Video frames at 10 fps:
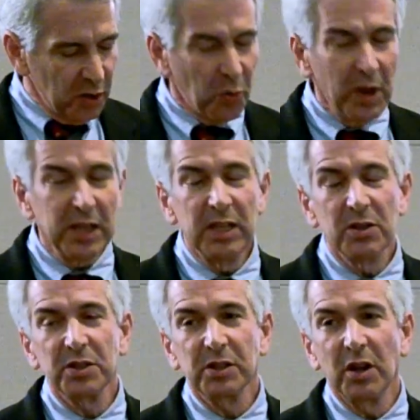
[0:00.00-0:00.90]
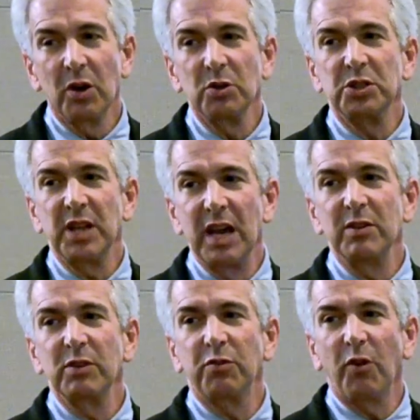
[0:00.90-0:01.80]
20 years ago,
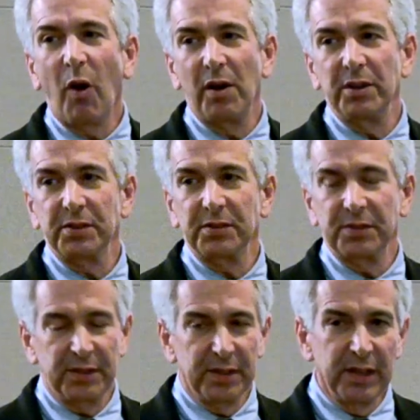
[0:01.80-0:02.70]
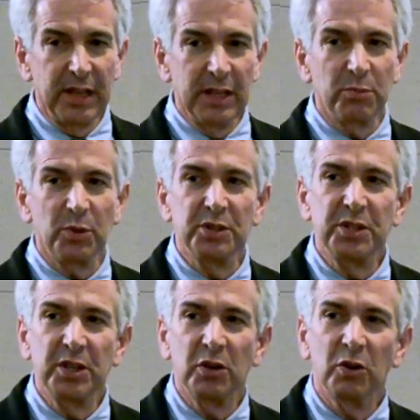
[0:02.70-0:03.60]
saving forests in
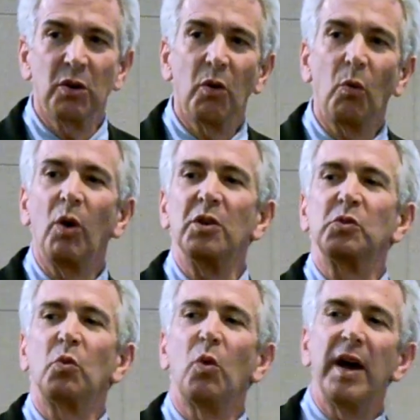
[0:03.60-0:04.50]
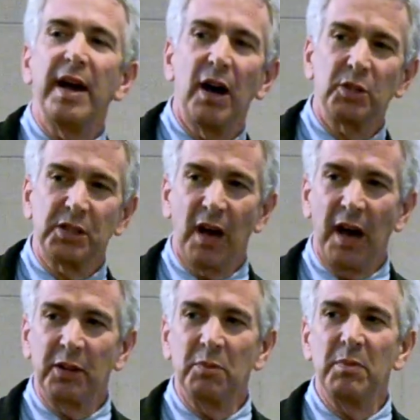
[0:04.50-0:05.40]
Brazil was way
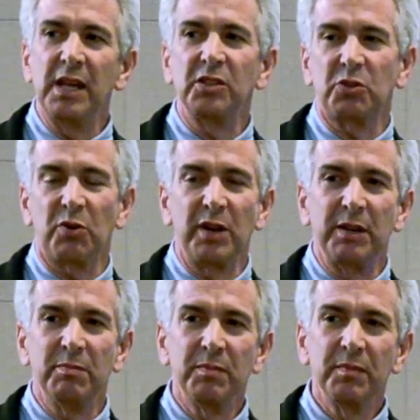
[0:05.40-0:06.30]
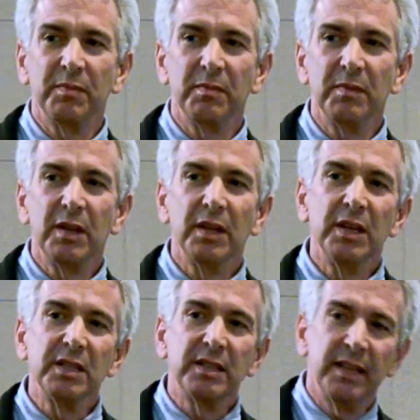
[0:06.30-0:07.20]
outside of the mainstream.
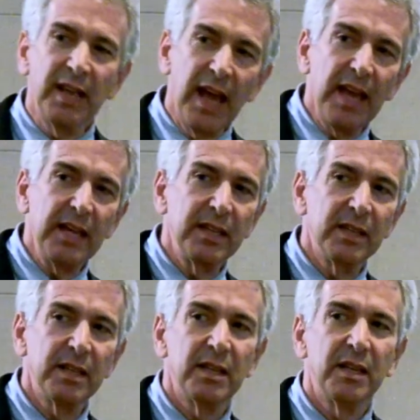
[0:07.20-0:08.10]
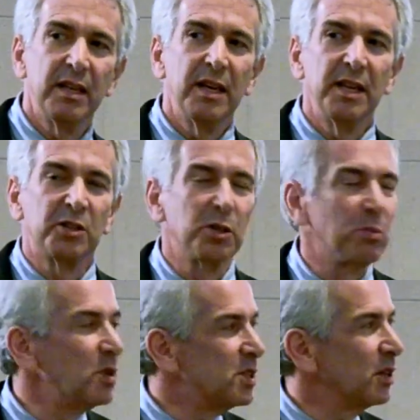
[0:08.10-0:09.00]
Today, it's the
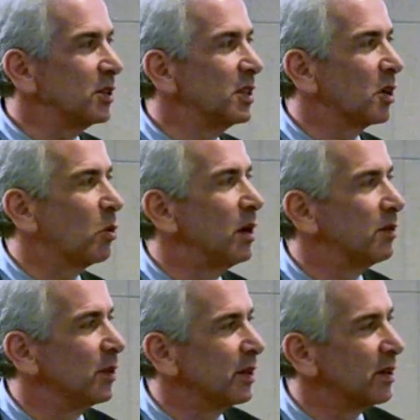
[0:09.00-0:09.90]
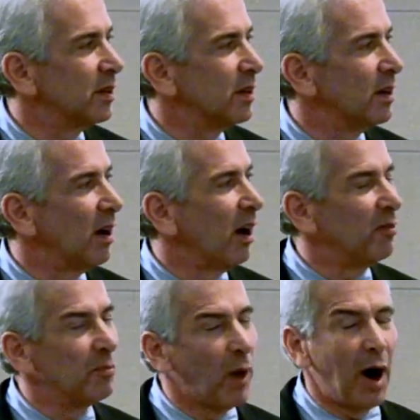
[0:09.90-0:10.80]
Brazilian equivalent
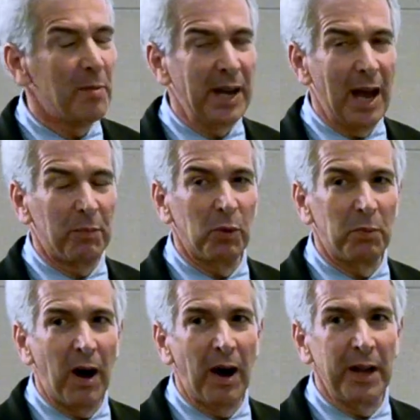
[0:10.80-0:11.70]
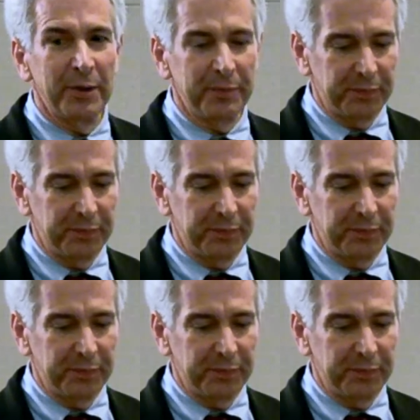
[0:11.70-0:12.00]
of mom and apple pie.